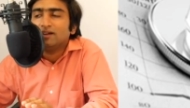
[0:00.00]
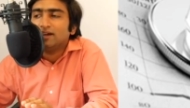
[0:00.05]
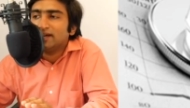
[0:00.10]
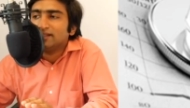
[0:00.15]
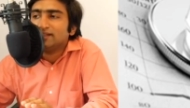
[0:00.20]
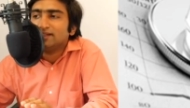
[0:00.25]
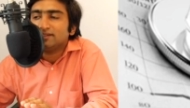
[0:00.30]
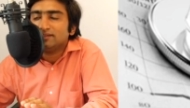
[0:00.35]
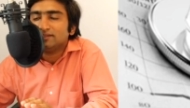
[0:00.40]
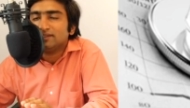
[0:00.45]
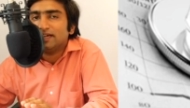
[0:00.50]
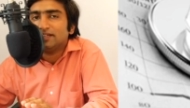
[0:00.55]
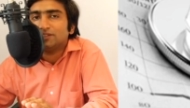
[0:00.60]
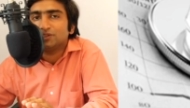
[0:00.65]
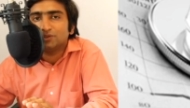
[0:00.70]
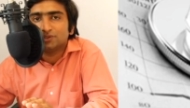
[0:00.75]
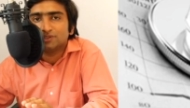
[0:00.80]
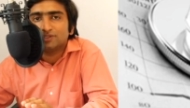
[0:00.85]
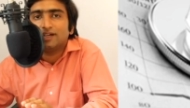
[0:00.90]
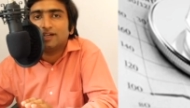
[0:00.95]
Others, as
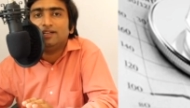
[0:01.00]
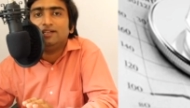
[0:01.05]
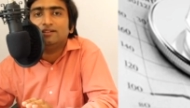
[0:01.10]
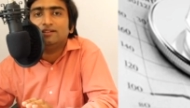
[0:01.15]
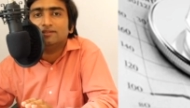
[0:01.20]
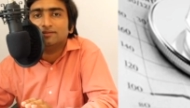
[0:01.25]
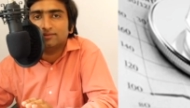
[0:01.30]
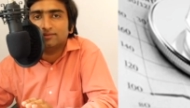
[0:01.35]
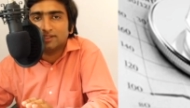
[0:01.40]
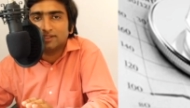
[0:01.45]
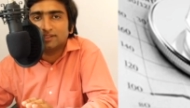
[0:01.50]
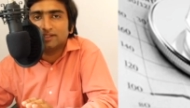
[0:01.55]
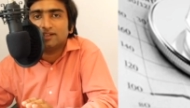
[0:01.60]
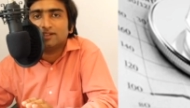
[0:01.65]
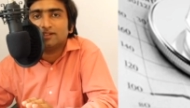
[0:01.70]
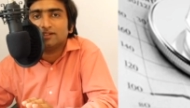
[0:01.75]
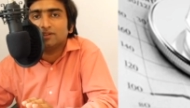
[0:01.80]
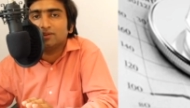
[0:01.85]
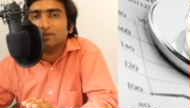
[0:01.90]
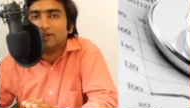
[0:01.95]
you study further,
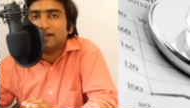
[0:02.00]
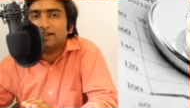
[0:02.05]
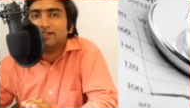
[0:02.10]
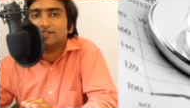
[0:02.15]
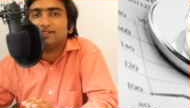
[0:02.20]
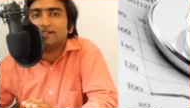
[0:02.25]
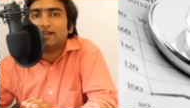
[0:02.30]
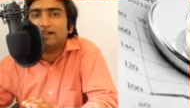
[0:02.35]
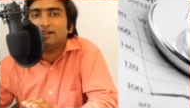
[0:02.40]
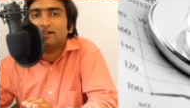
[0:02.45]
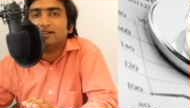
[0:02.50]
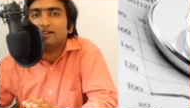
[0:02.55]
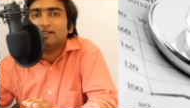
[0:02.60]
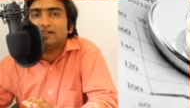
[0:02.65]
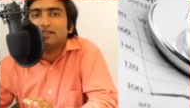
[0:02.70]
you will understand